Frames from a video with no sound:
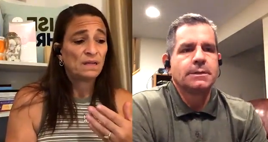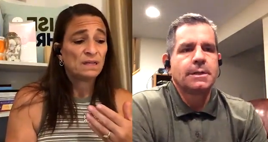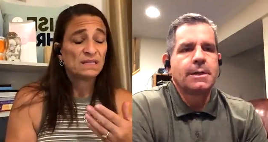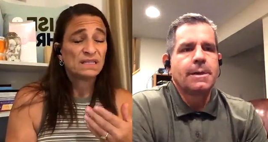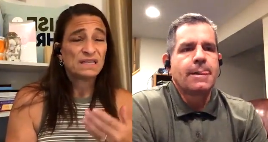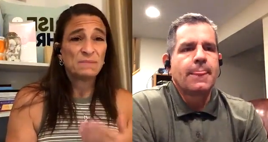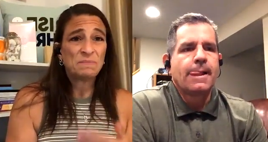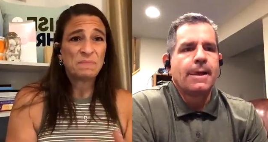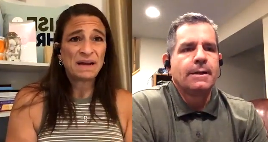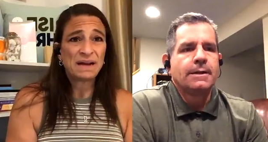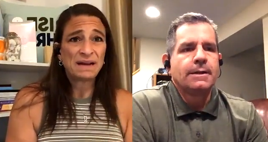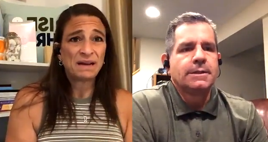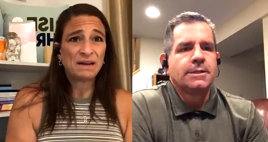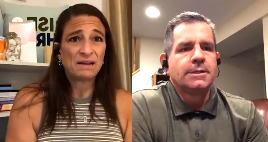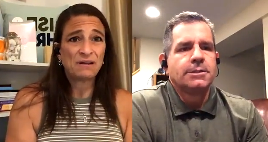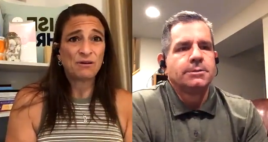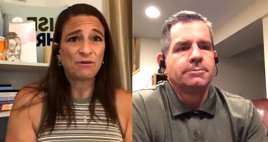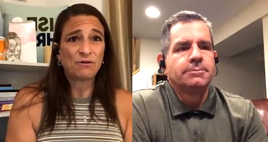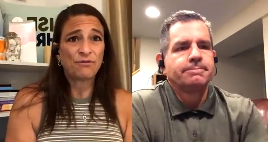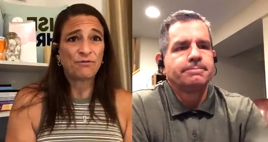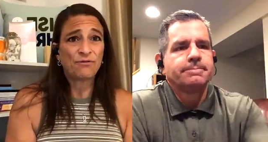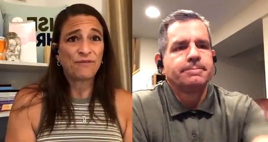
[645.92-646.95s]
Speaker 1: somebody in
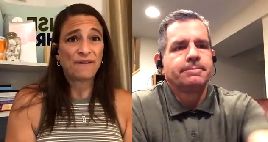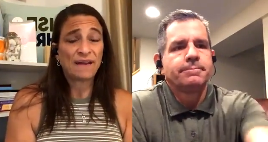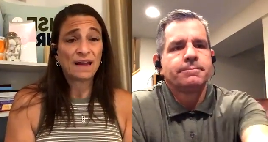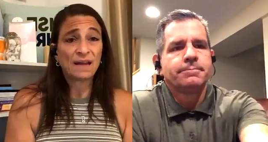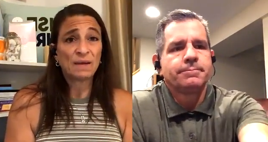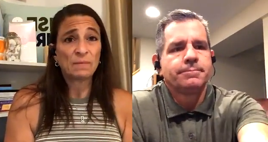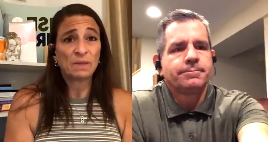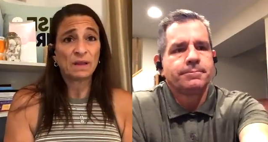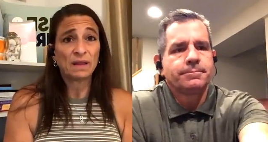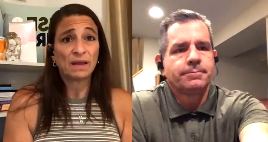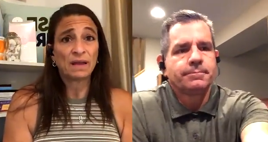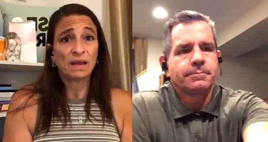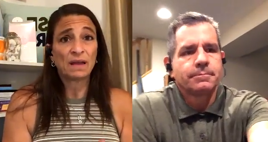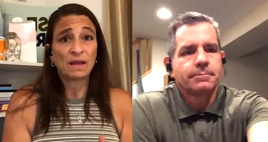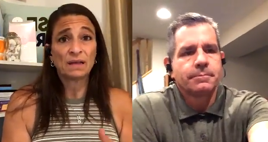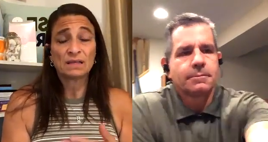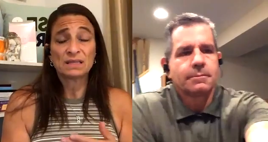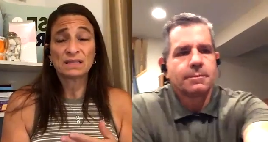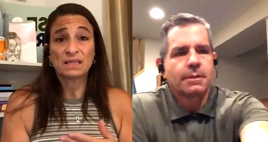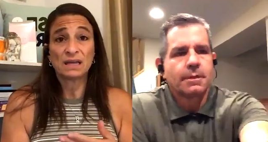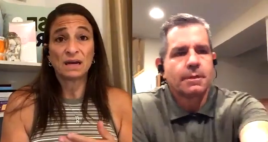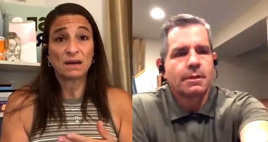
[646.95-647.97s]
your family,
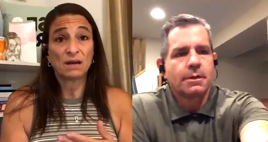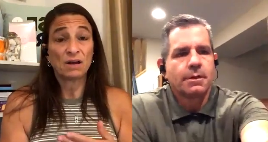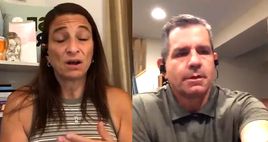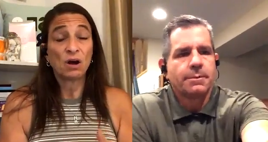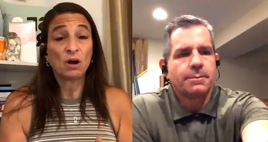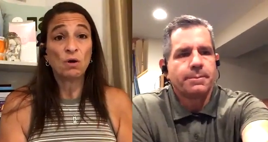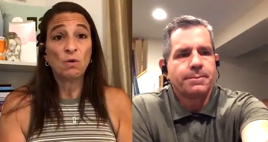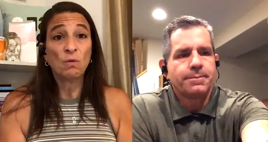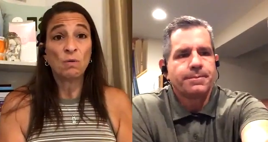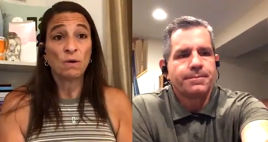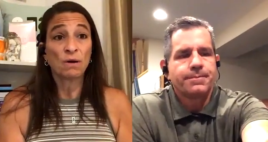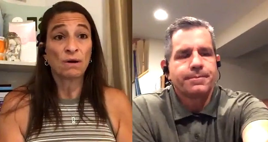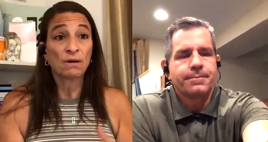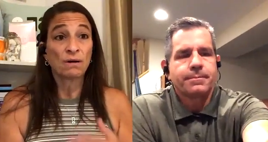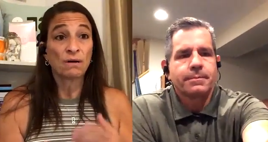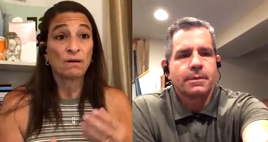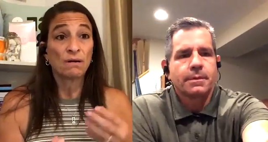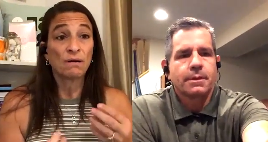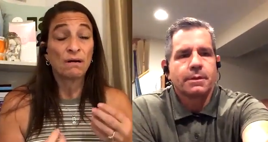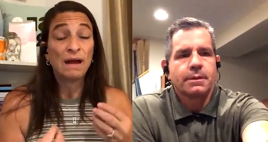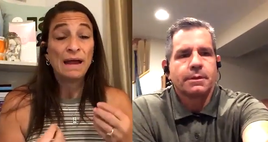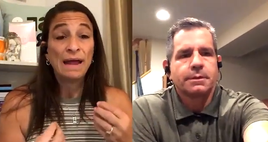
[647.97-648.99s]
a, a
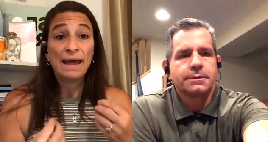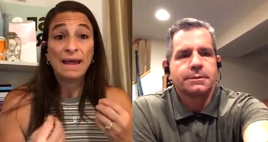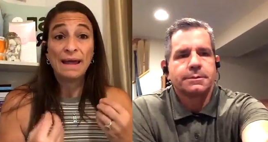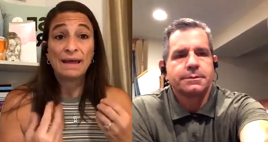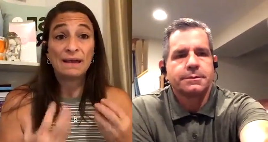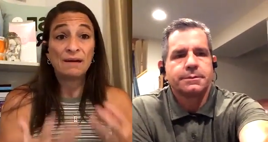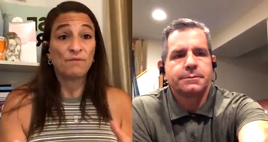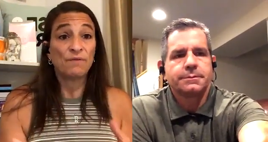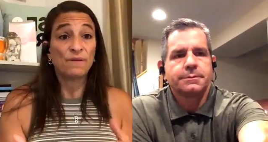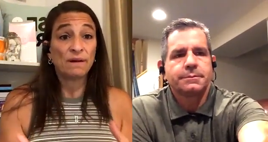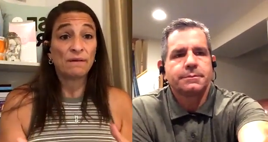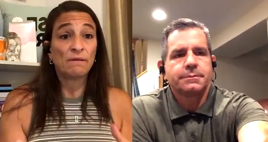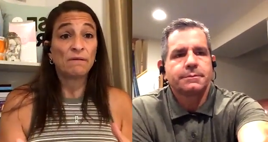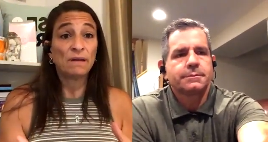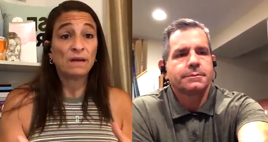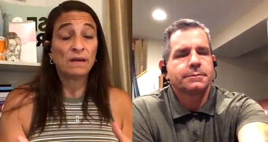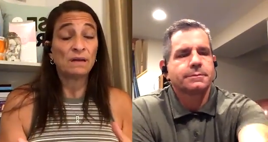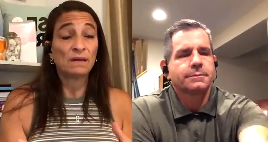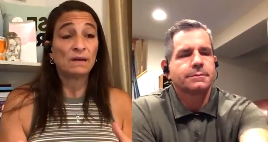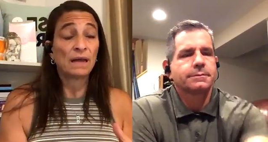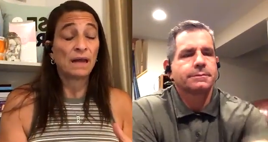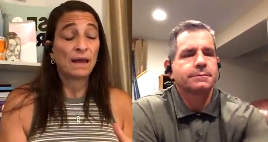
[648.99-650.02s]
coworker at a very
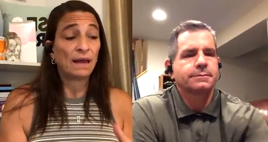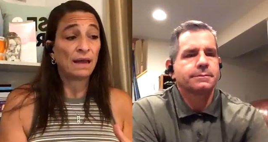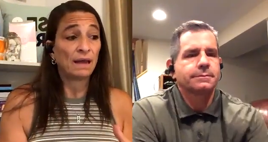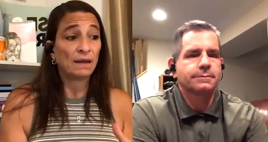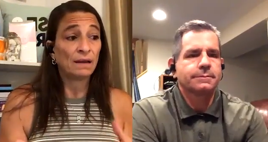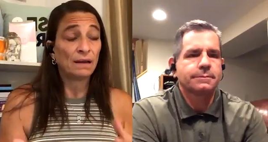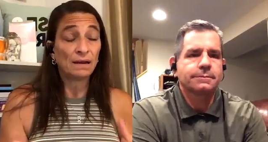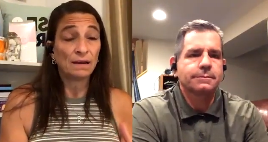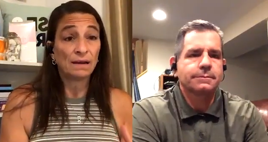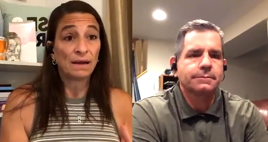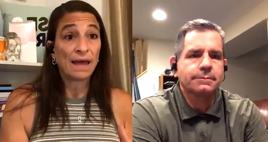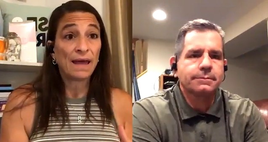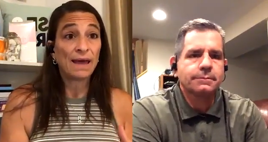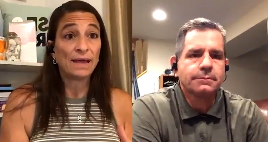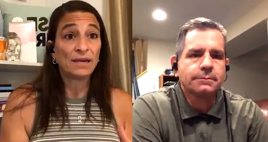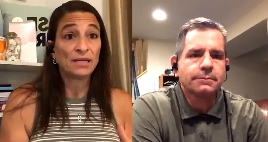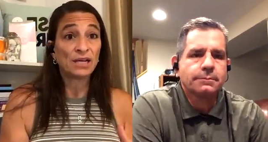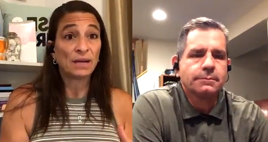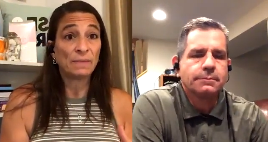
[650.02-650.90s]
young, young age?